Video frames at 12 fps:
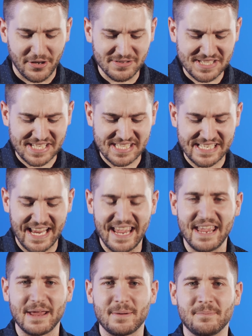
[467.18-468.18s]
There's a
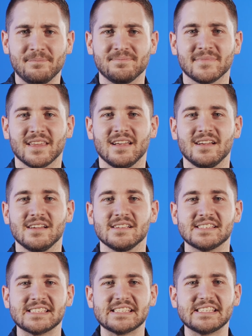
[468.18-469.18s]
saying,
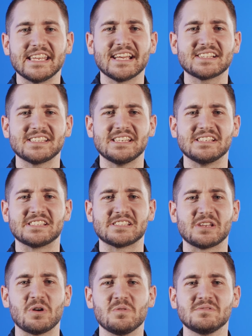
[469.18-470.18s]
sticks and
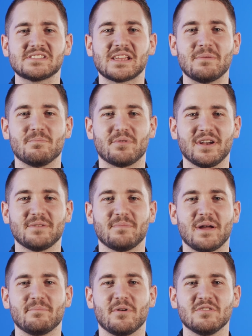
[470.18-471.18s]
stones can break
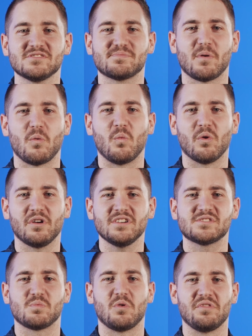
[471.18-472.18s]
my bones, but
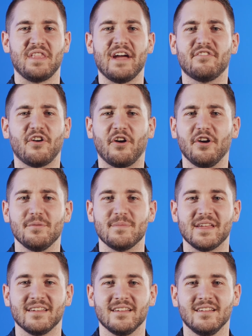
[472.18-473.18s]
words will never hurt
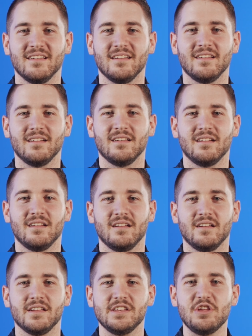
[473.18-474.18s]
me.
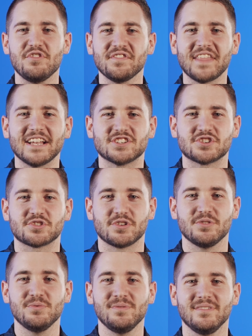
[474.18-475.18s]
You think that's
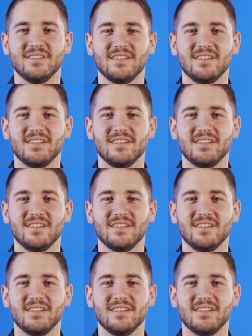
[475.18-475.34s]
true?